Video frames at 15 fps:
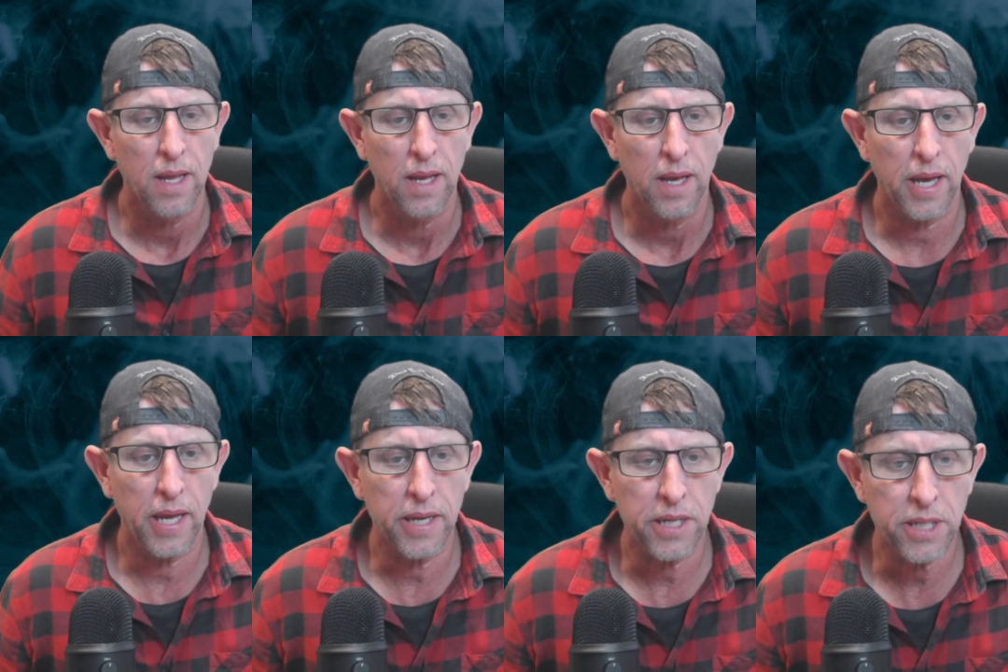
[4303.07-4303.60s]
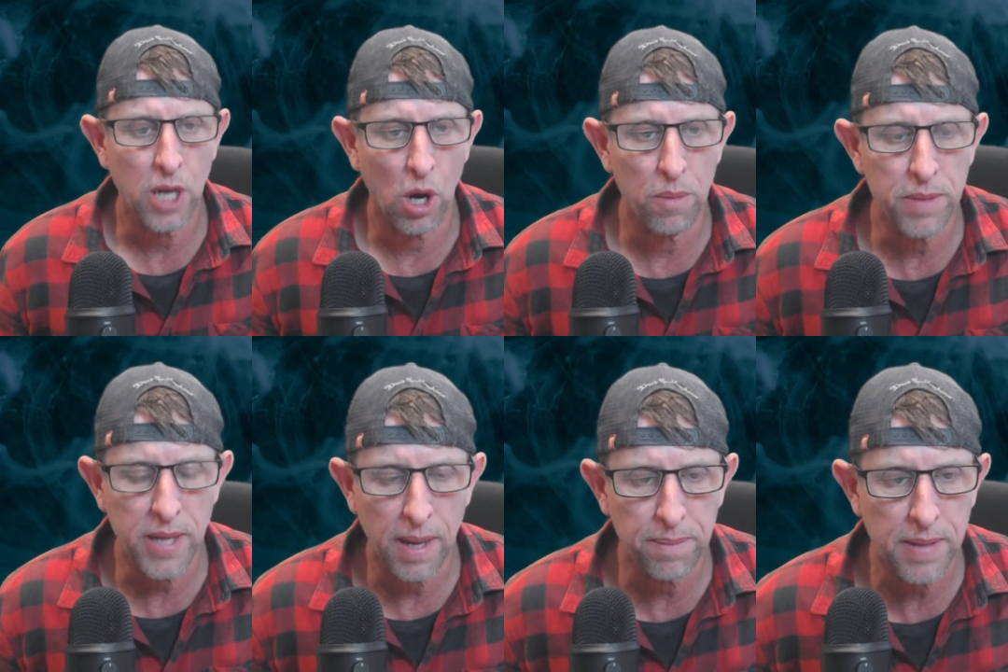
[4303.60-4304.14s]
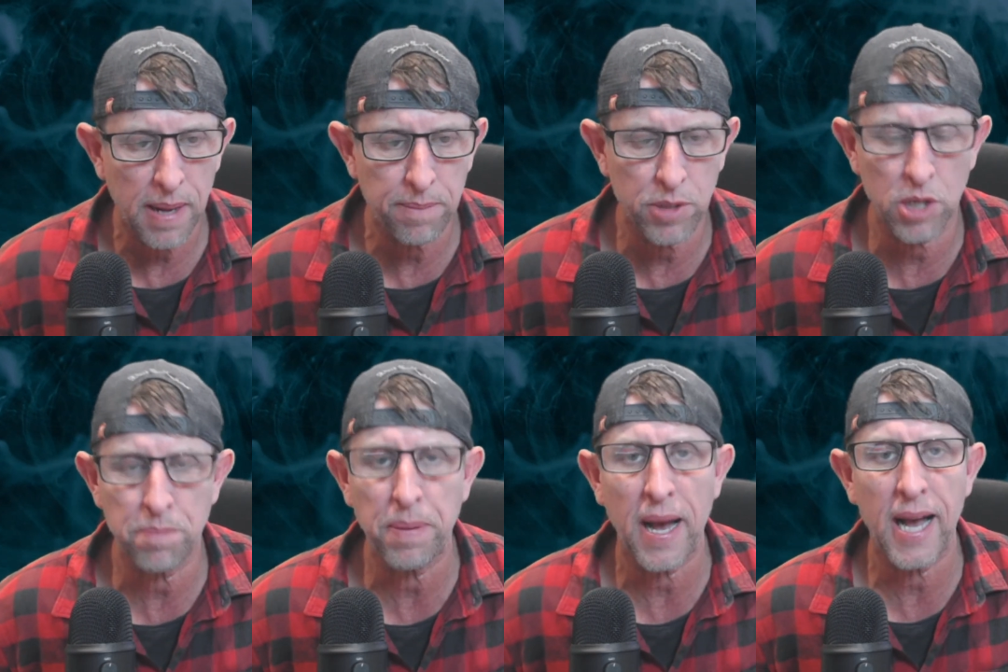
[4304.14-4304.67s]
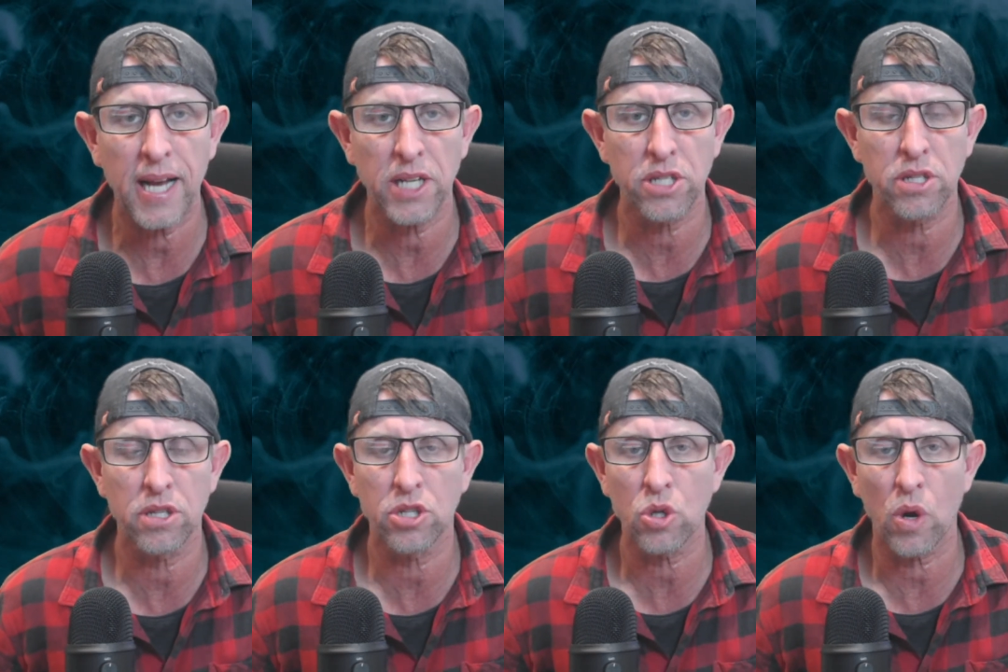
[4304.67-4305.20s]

And he told me, yep, just passed the